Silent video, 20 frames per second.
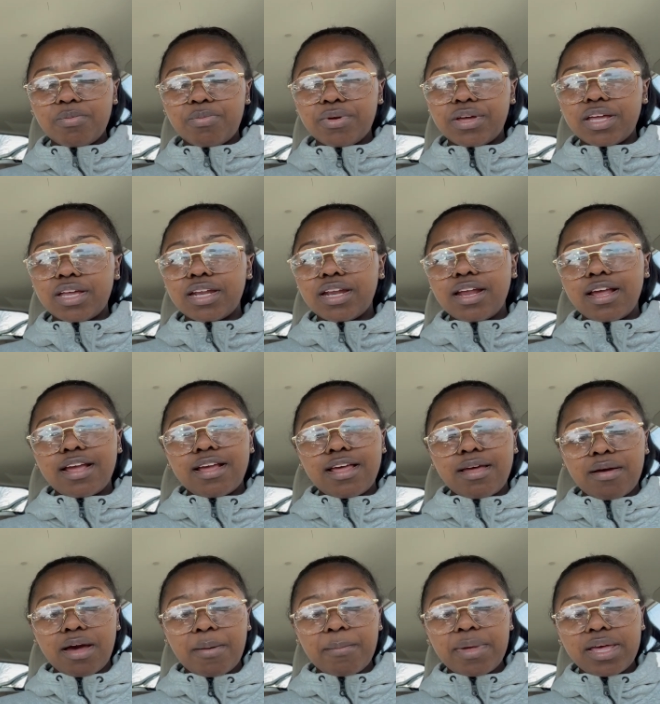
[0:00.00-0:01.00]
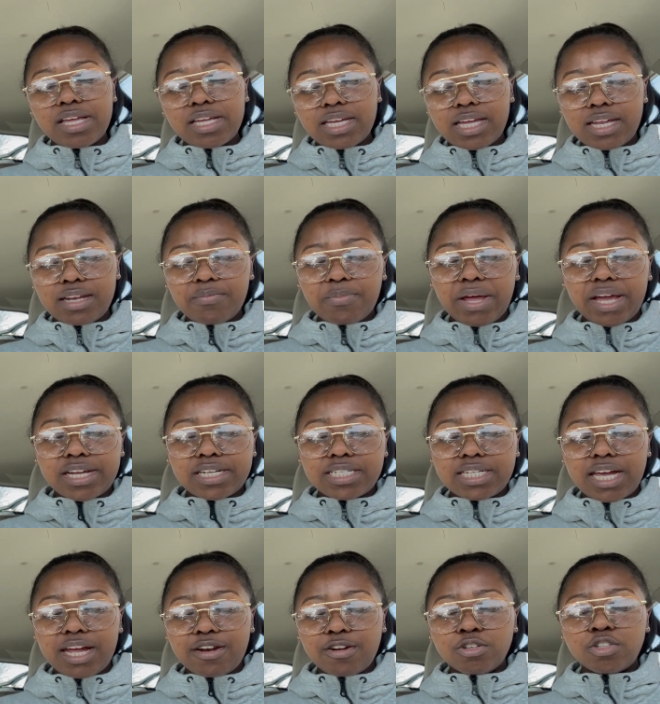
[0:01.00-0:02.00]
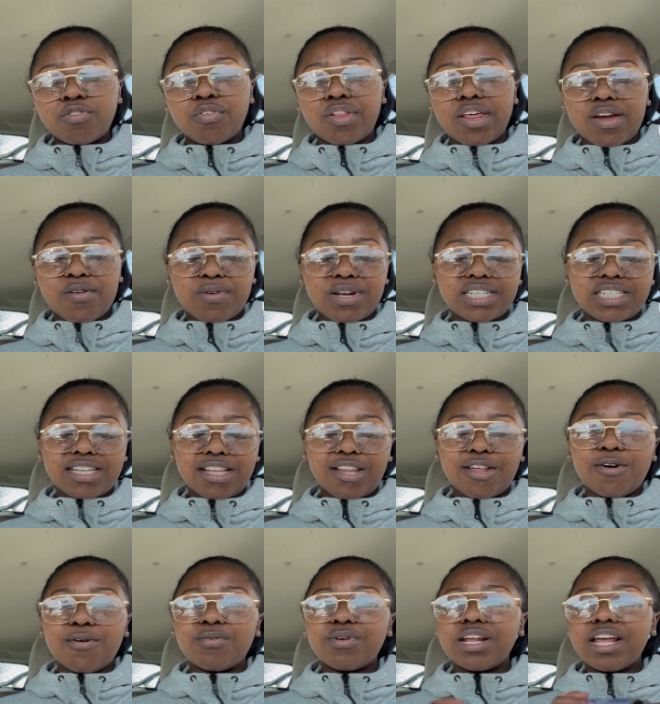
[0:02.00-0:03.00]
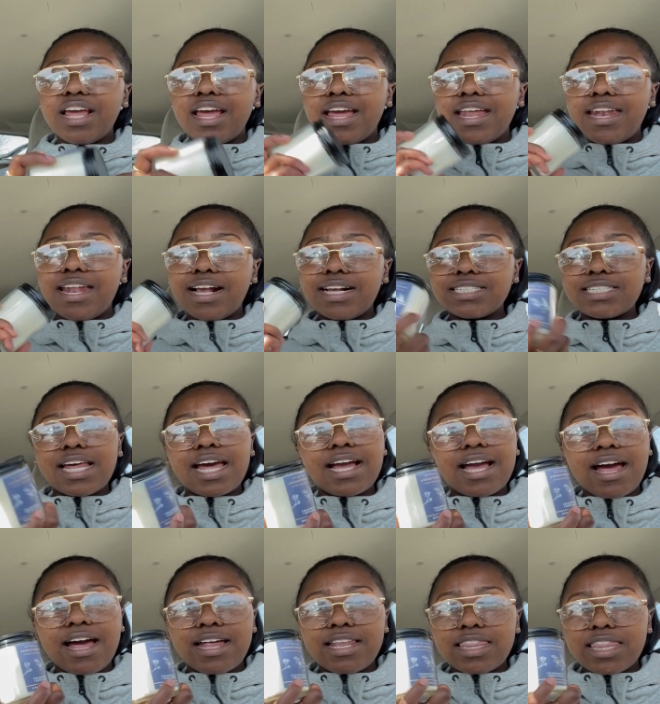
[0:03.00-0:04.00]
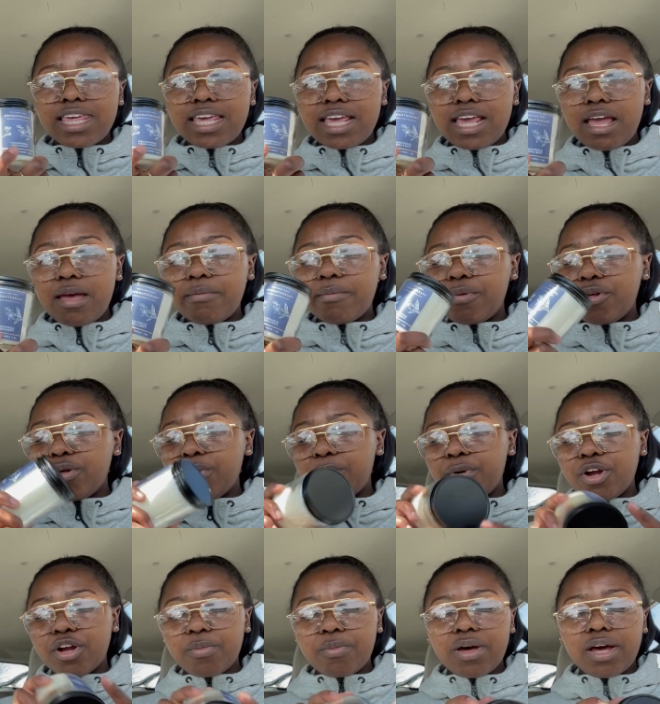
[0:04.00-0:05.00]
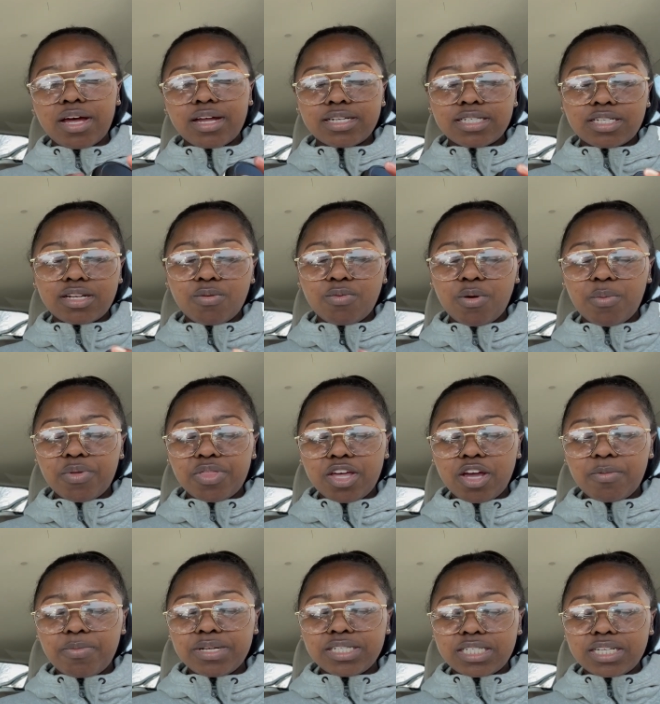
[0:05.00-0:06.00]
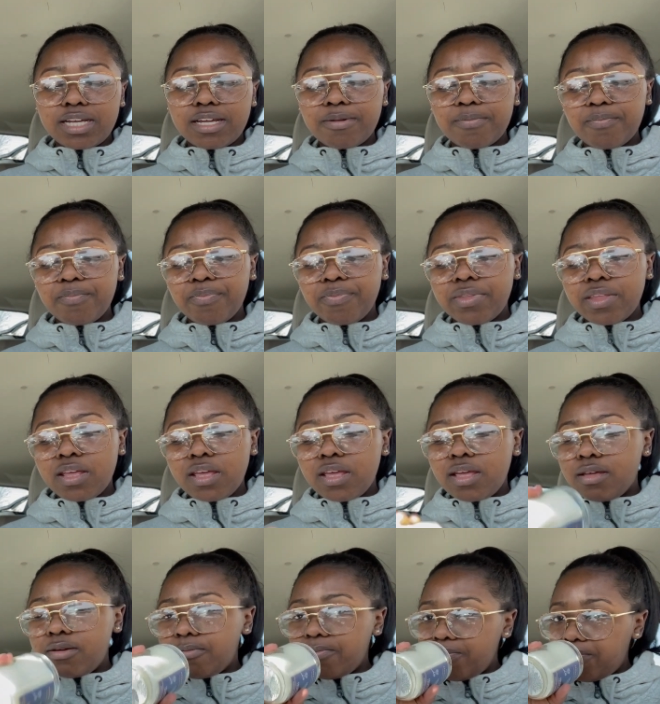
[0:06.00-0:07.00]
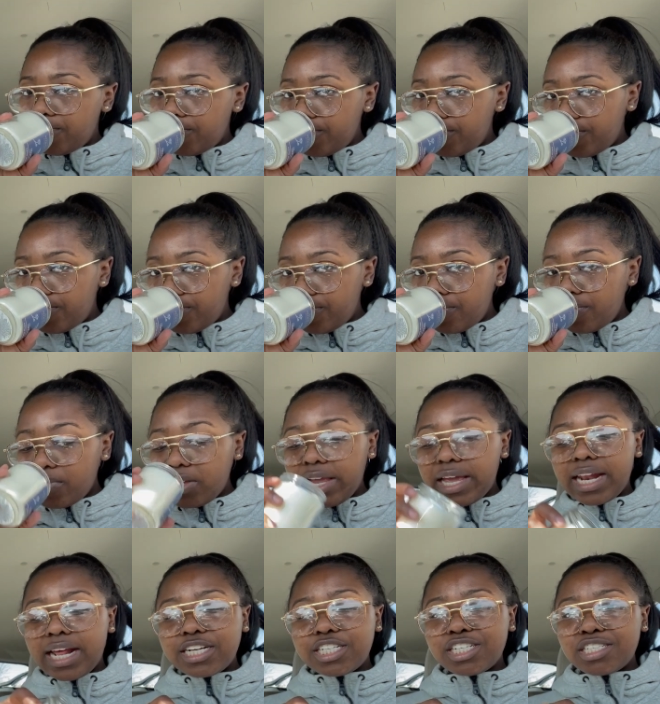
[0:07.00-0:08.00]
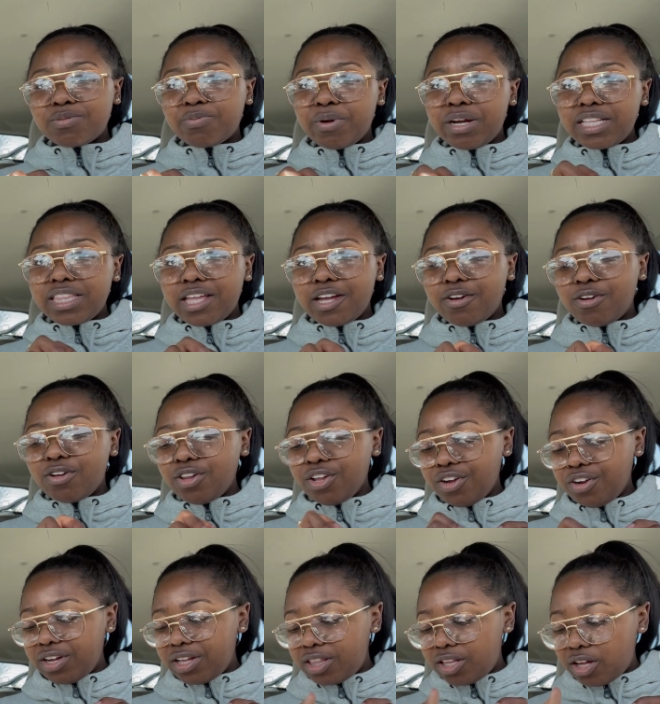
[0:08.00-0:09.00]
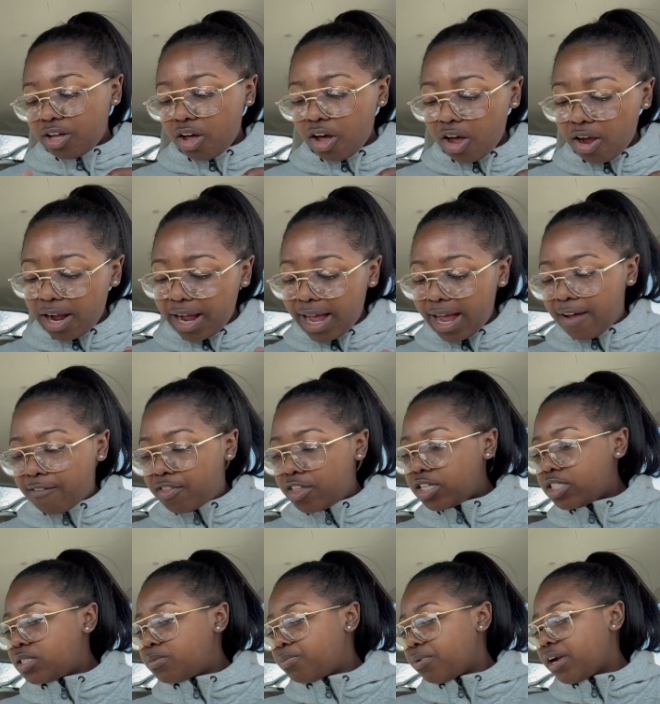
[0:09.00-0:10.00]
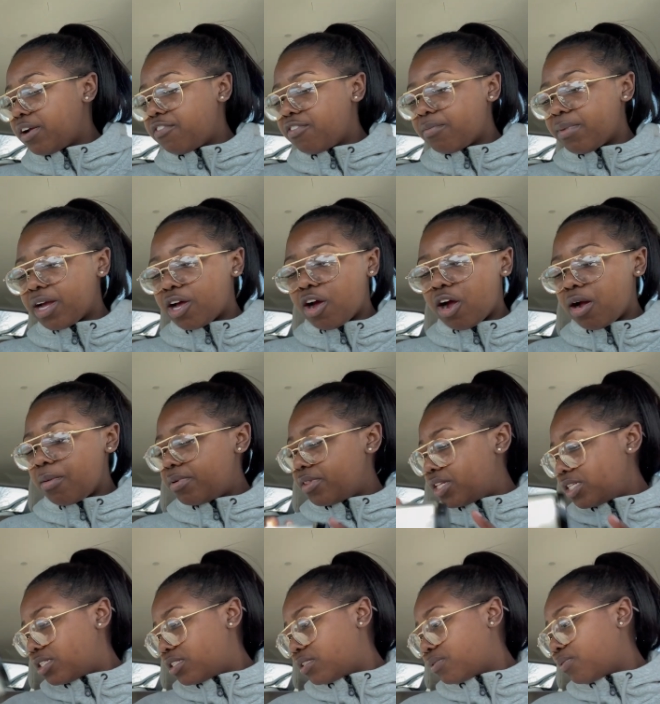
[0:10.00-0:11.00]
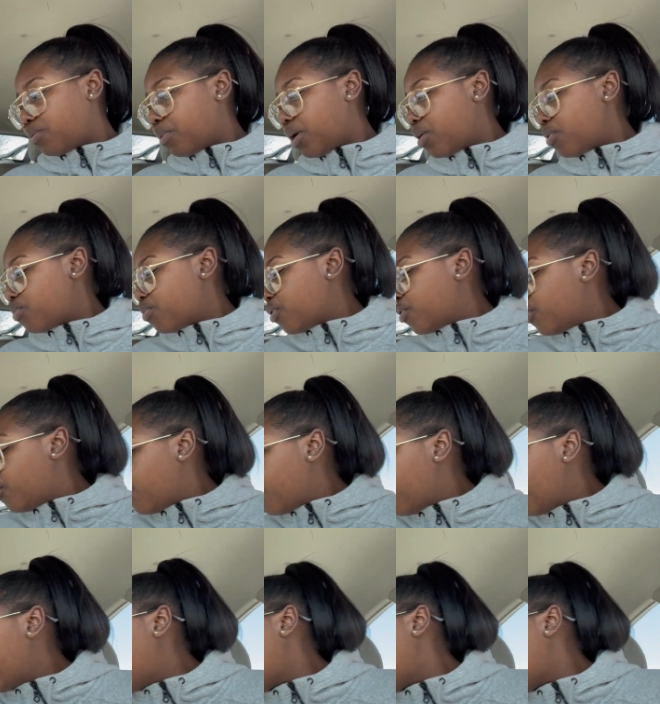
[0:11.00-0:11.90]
But I might get back into candles for that reason alone. Next, I got the Chamomile and Bergamot Aromatherapy scent. And I just sprayed that earlier in the car. I have this spray for my car, but this is for my room.